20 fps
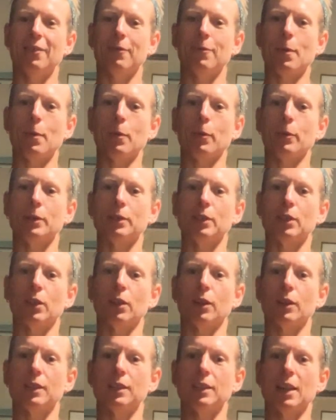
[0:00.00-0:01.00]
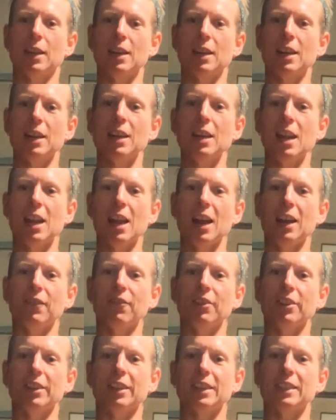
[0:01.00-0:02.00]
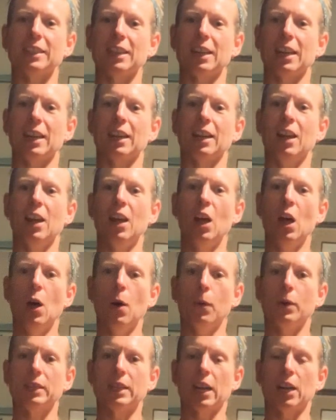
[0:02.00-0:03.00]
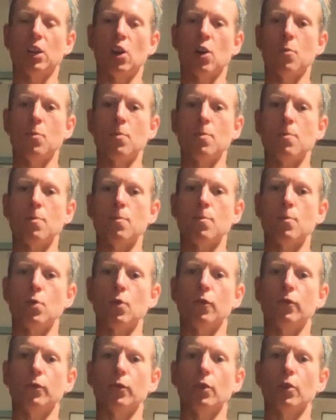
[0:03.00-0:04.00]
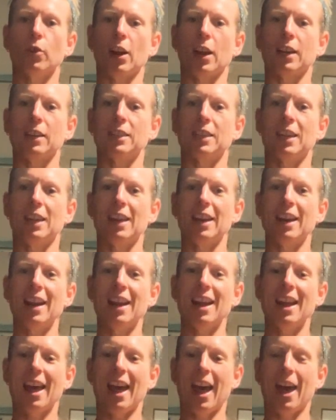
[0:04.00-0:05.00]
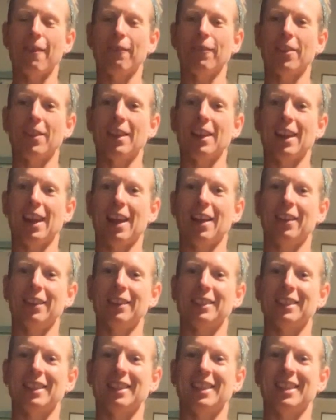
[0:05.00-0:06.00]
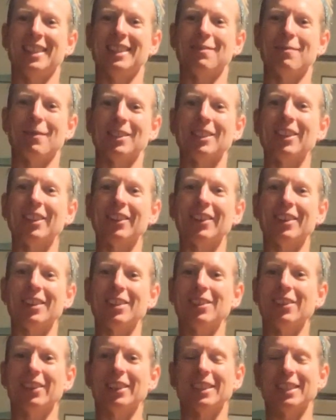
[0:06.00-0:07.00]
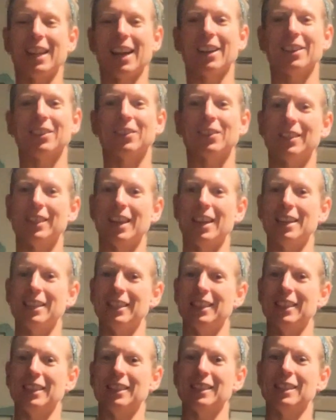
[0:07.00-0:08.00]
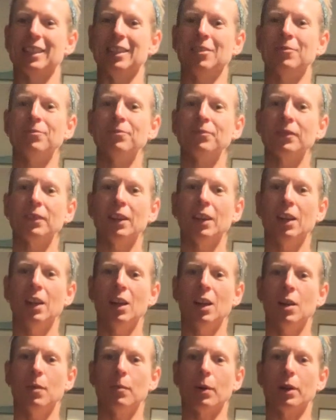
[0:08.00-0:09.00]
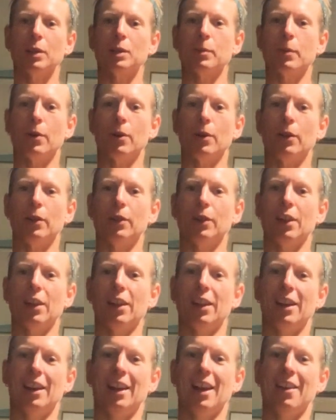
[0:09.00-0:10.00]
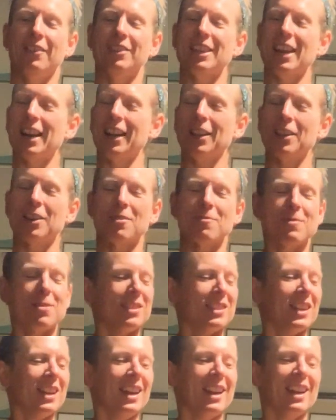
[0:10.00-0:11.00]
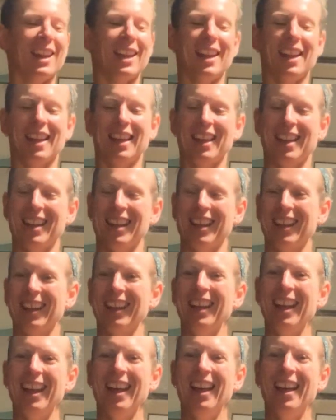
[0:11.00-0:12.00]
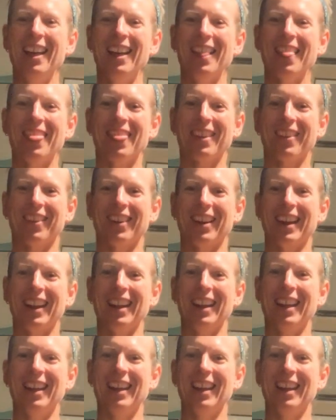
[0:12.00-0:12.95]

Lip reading: Remember, we're still extending and releasing. We take no move for granted. Everything counts in these muscular endurance exercises. Press, pull. Good. I wish I had a little music. 3.